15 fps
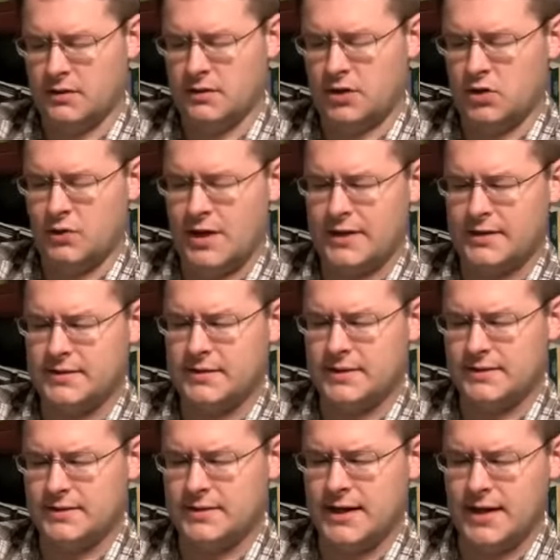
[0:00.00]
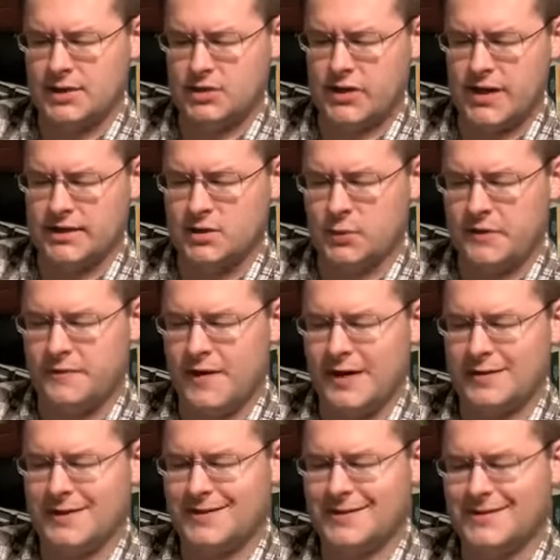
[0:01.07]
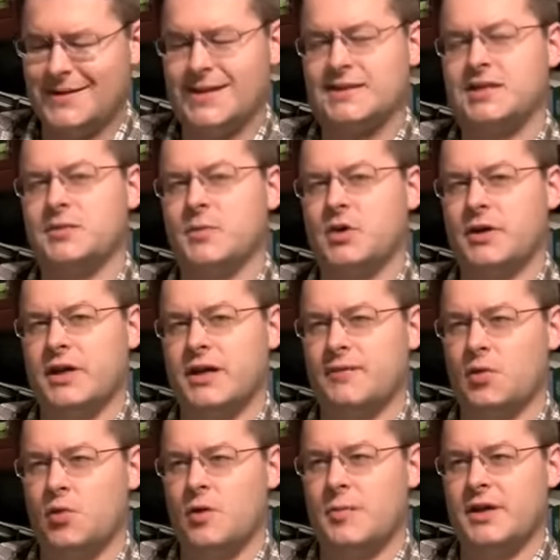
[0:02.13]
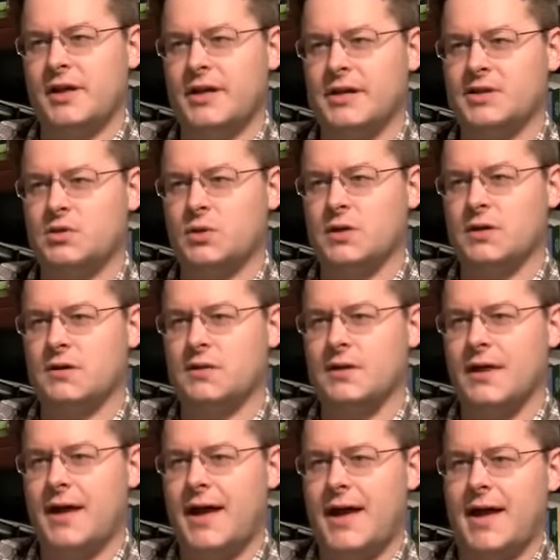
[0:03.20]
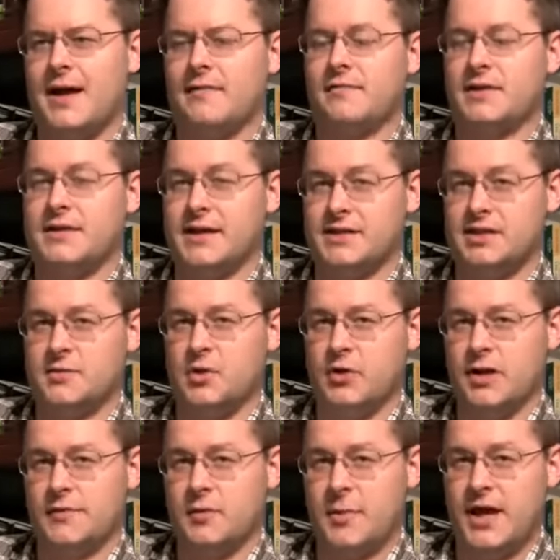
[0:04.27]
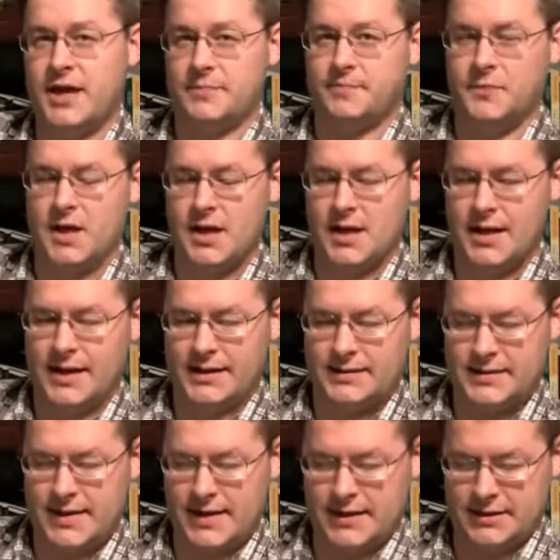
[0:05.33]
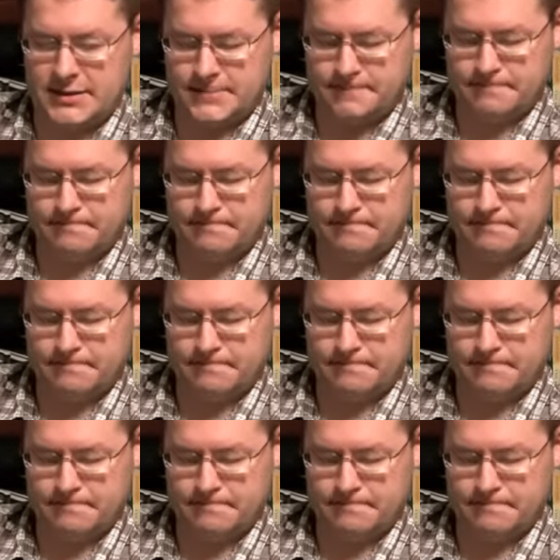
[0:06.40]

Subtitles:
the Quran discusses contracts, and we find that the testimony of a woman is worth half the testimony of a man. It says,